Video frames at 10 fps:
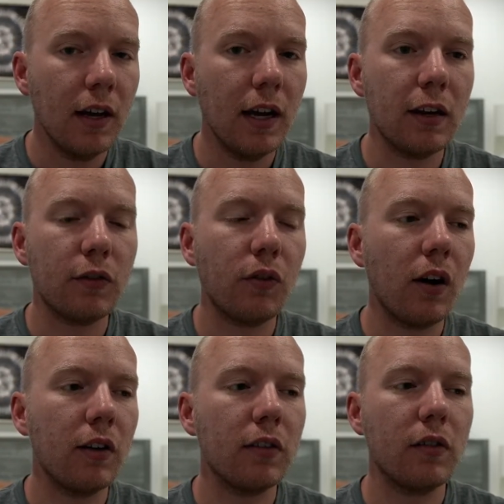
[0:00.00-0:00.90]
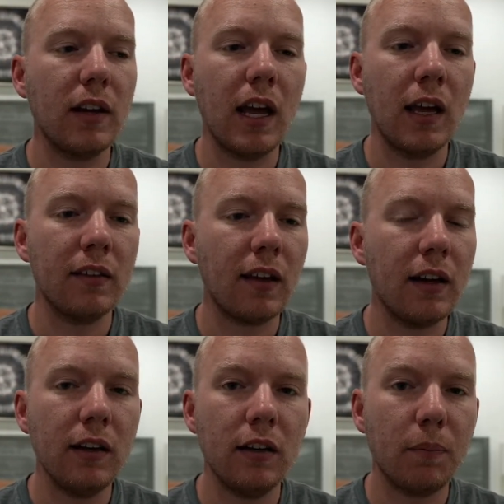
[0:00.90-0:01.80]
And as far as
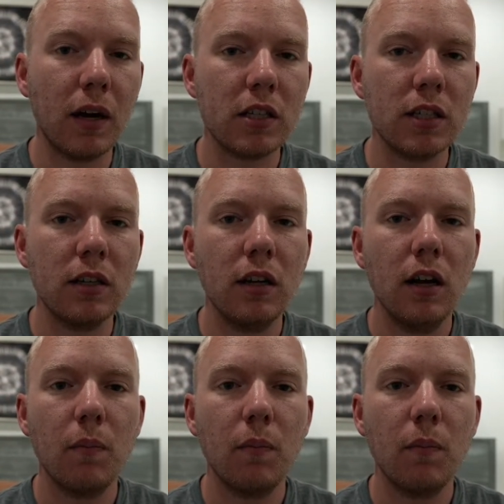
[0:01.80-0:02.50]
anxiety and depression,